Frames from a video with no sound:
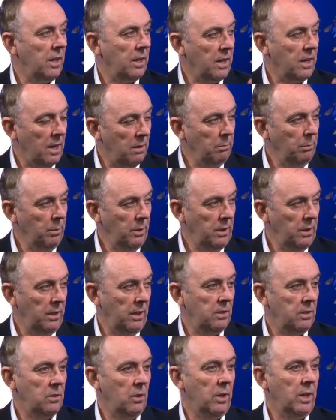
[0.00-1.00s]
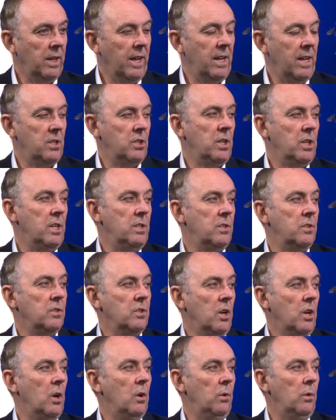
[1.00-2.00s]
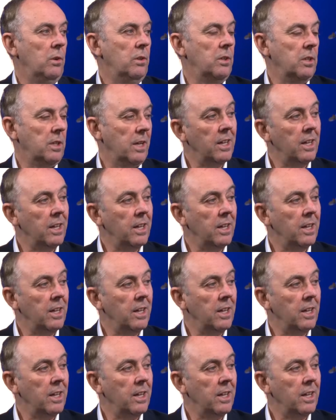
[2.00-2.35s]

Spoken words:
company there, so it can change its code and it can